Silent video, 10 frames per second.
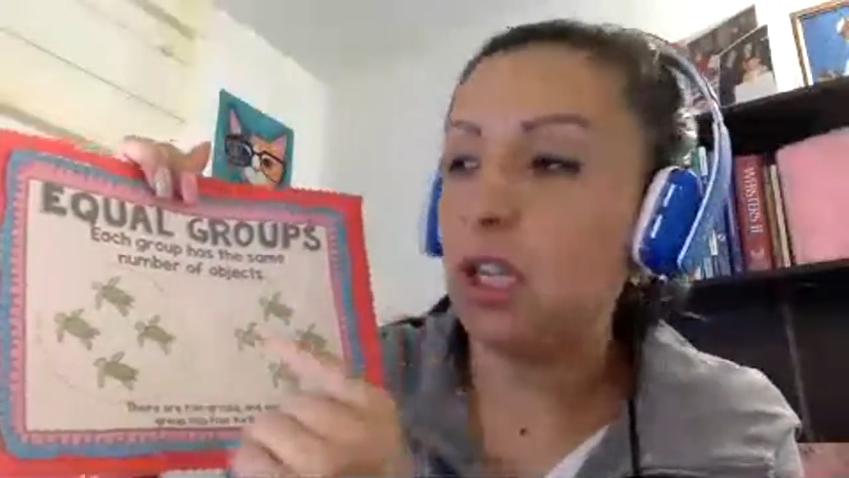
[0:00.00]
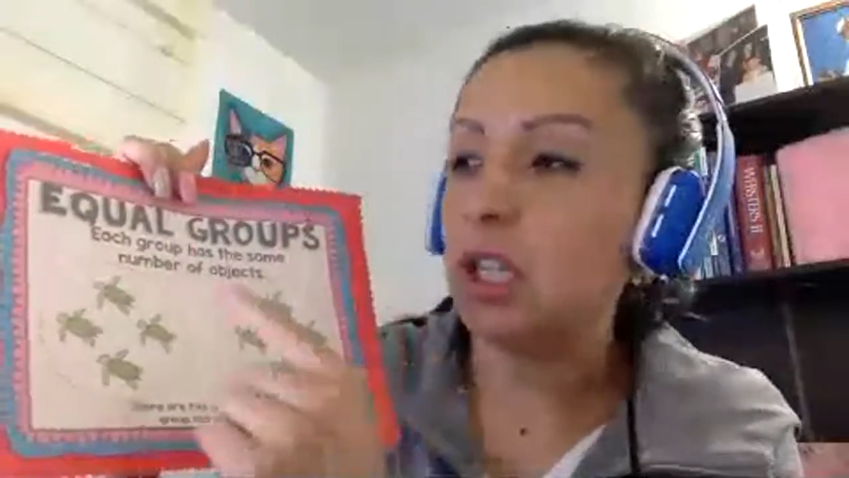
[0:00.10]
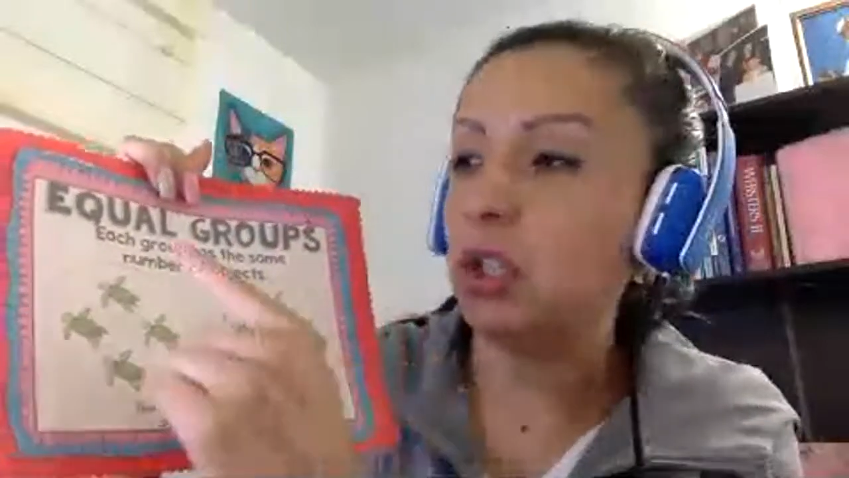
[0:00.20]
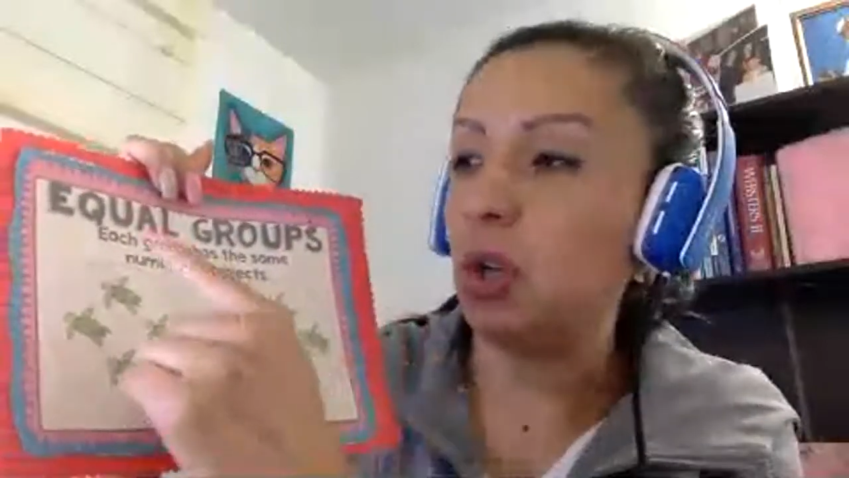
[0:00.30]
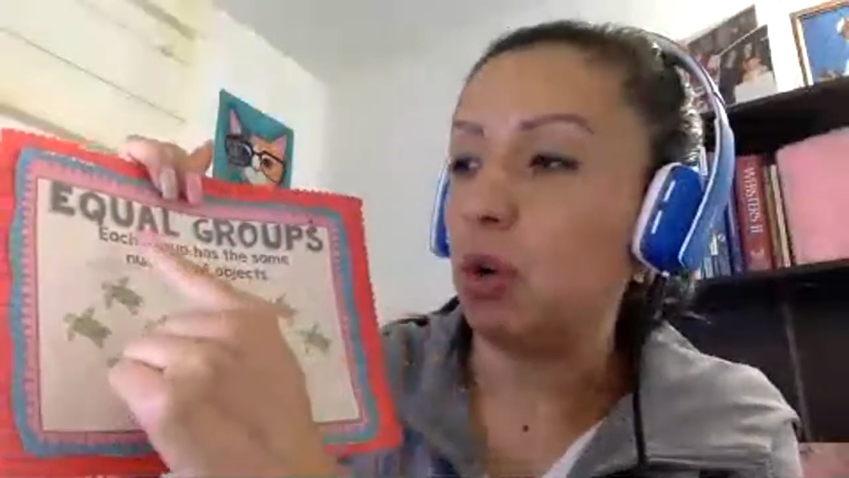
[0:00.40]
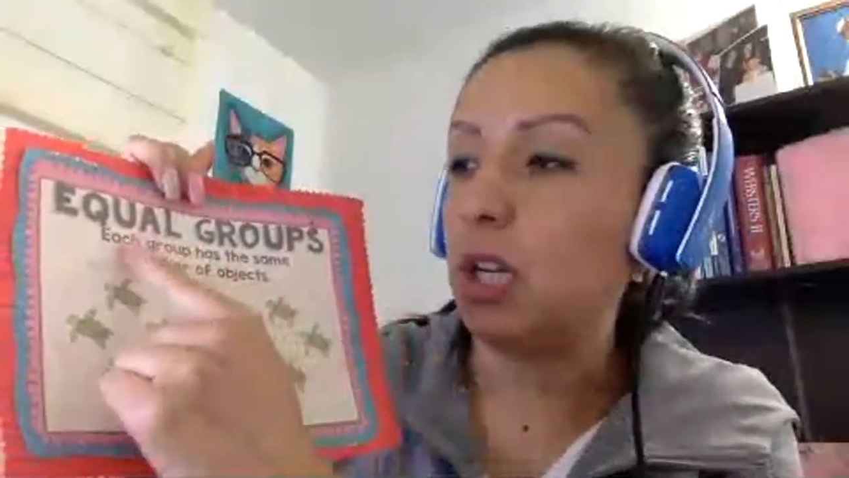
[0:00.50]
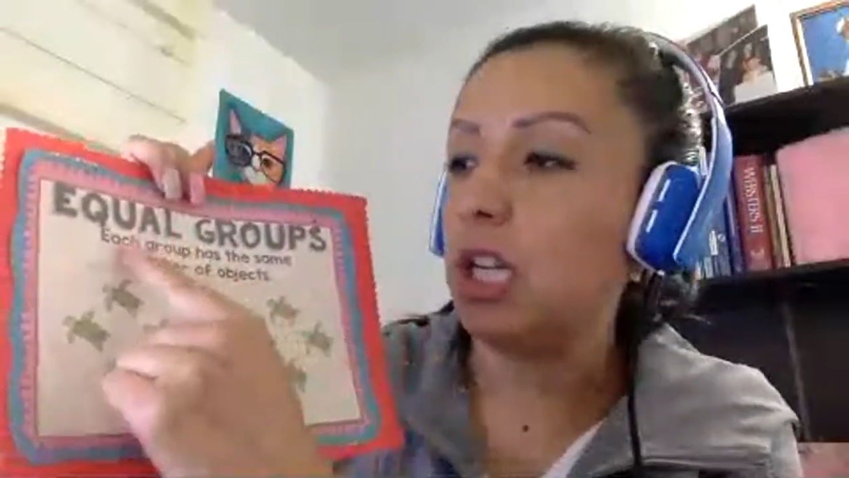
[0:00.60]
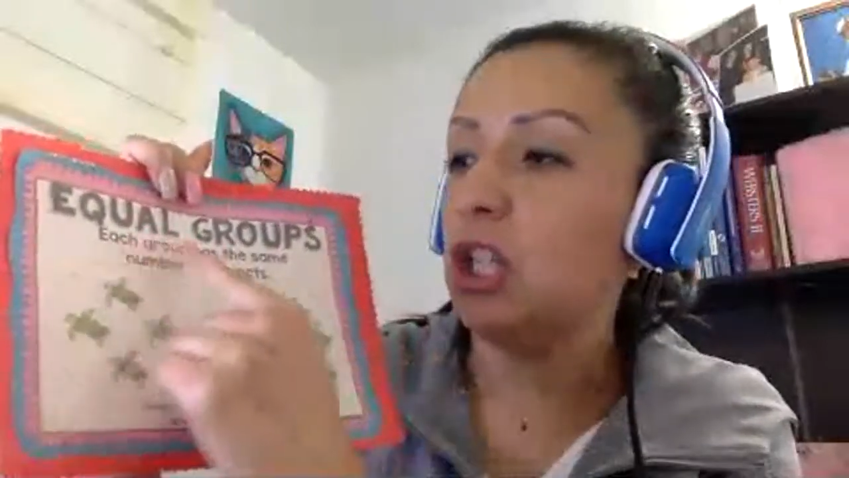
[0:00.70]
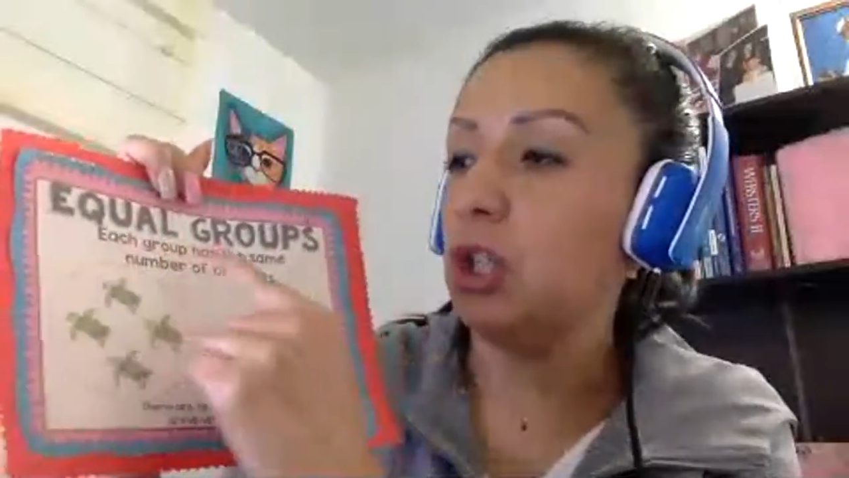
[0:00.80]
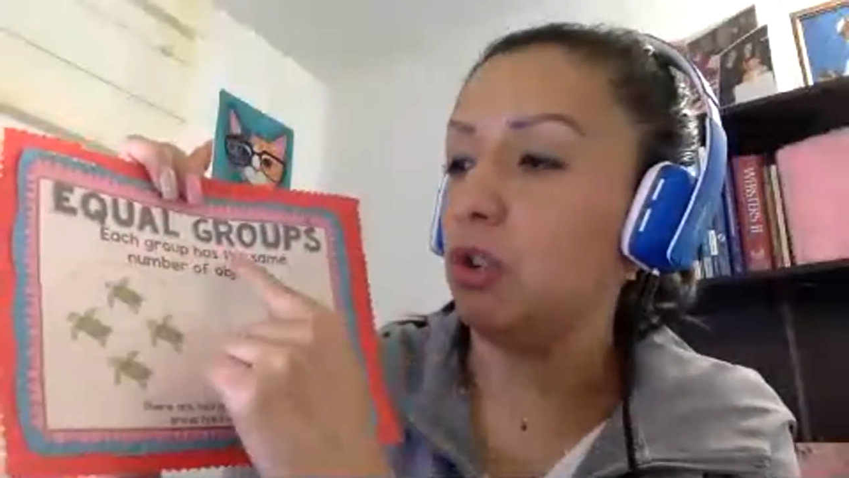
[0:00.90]
So each
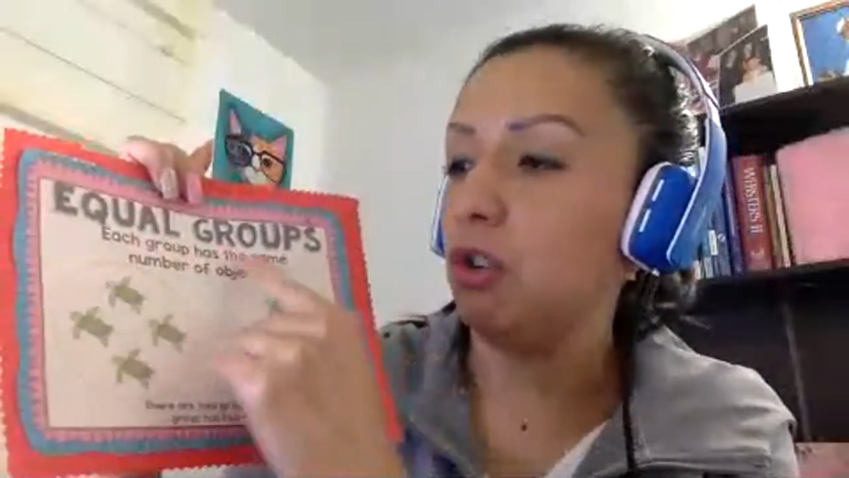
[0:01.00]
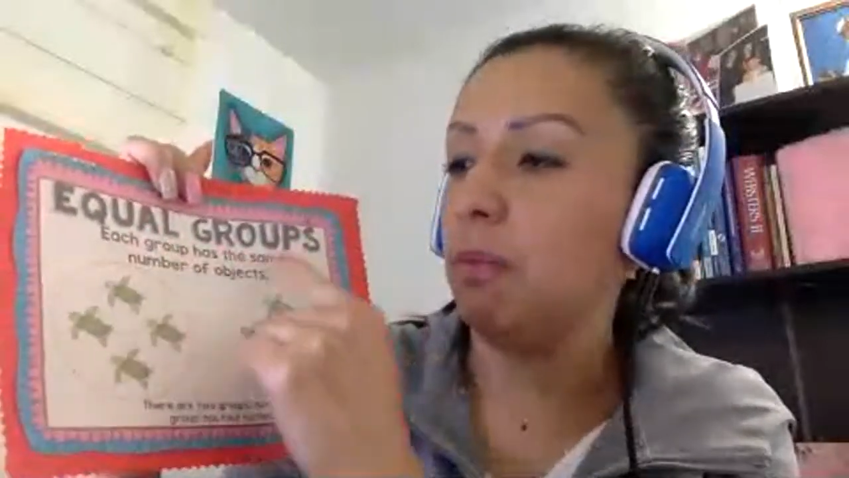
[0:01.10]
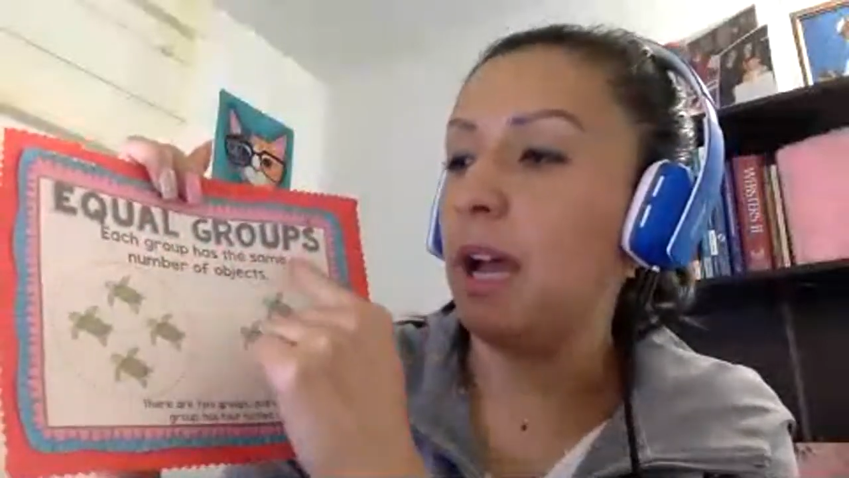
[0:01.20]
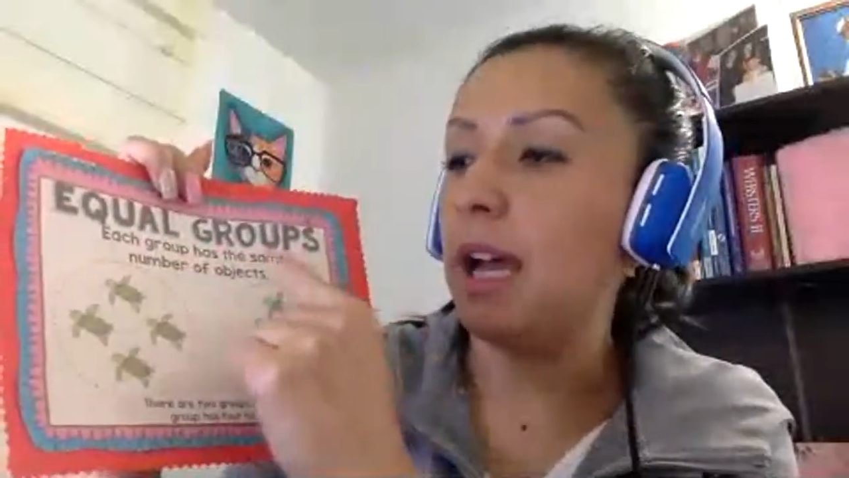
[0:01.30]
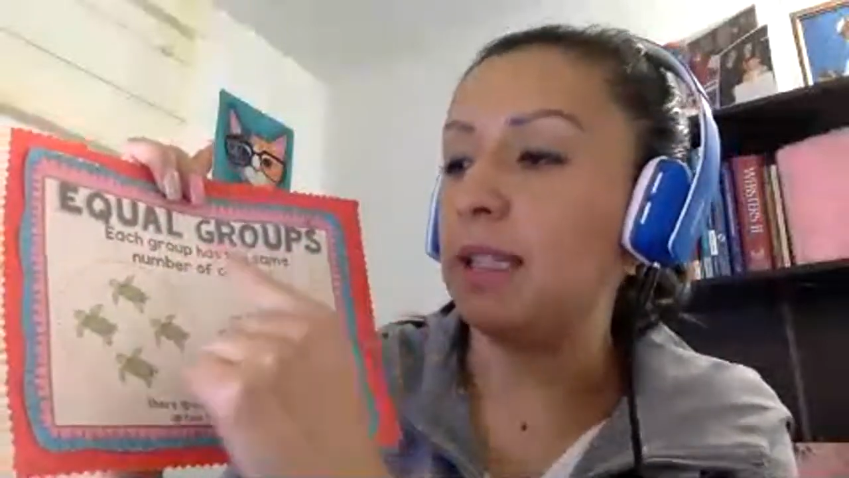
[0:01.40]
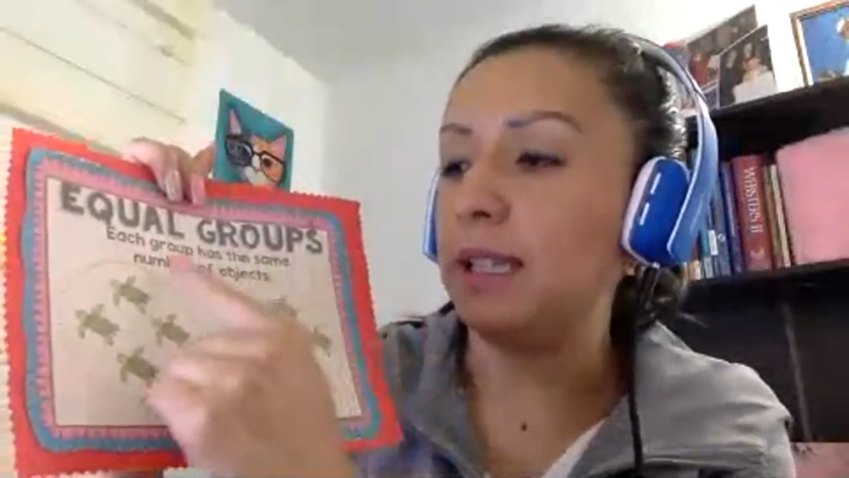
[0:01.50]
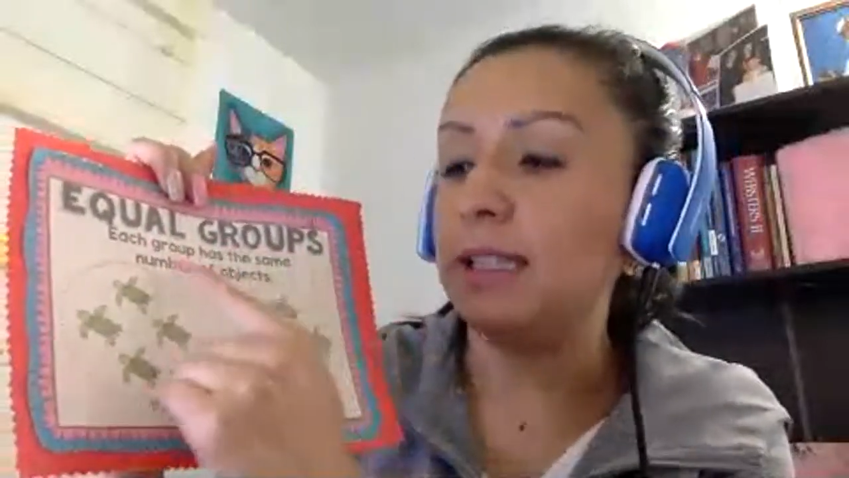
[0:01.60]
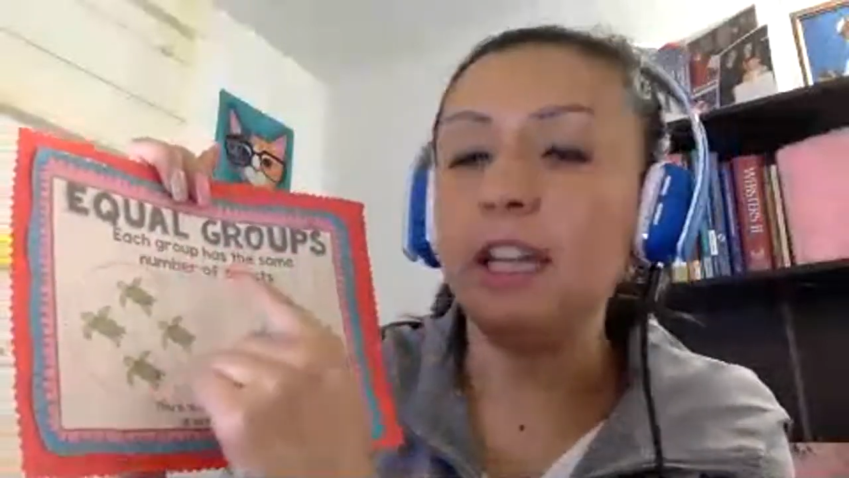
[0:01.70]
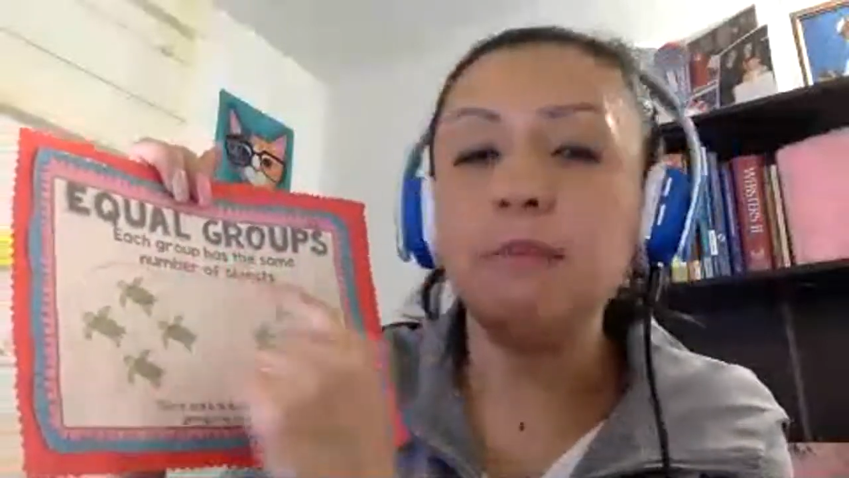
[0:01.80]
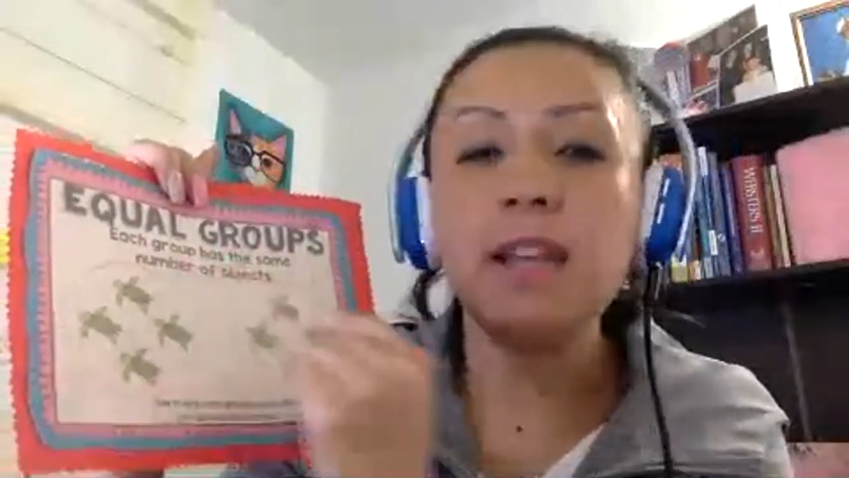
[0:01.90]
group has the
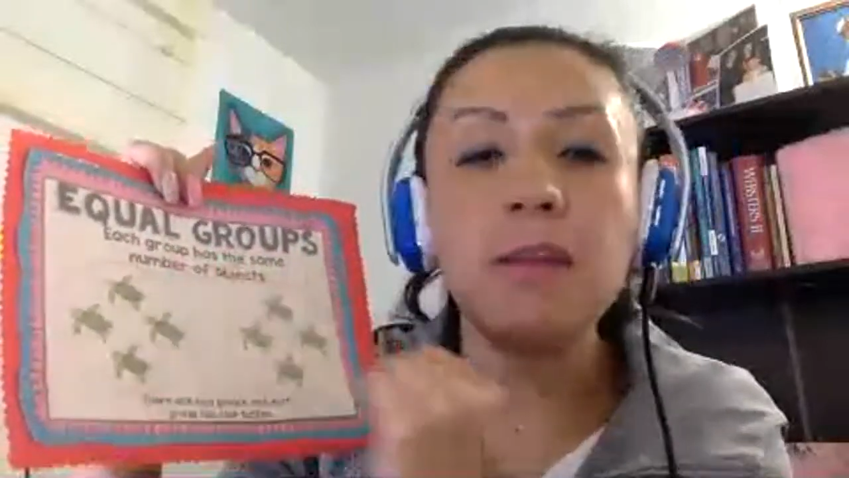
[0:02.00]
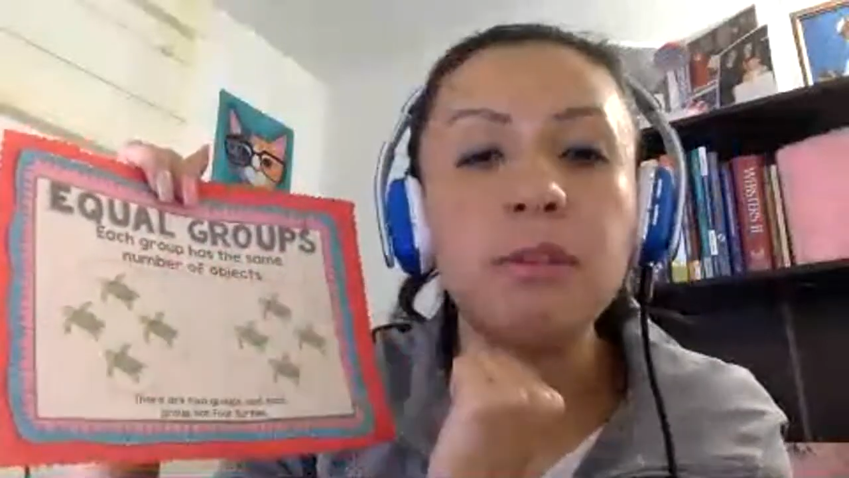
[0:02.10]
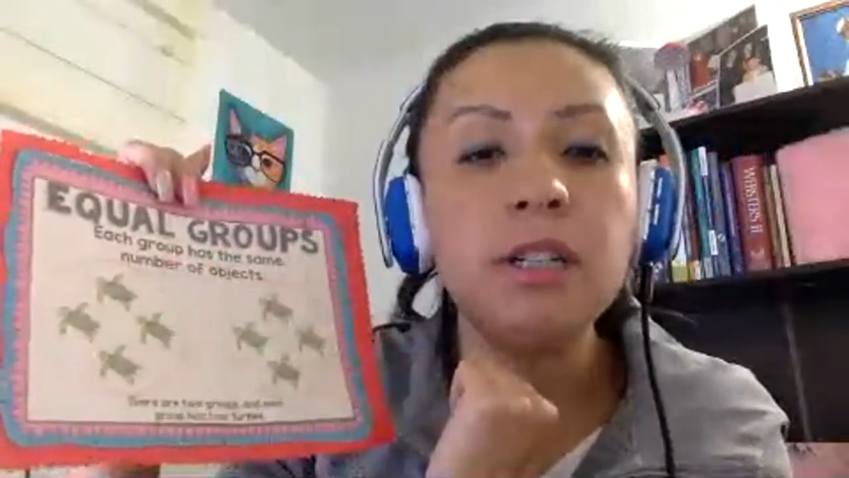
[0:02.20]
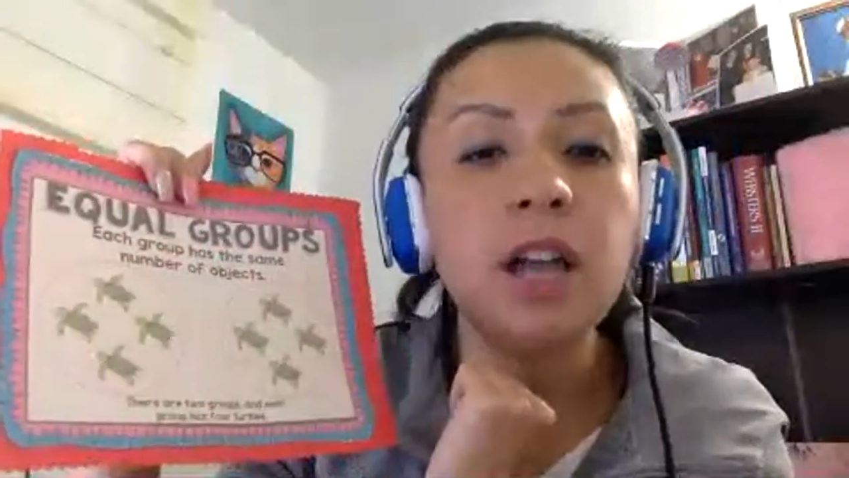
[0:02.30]
same number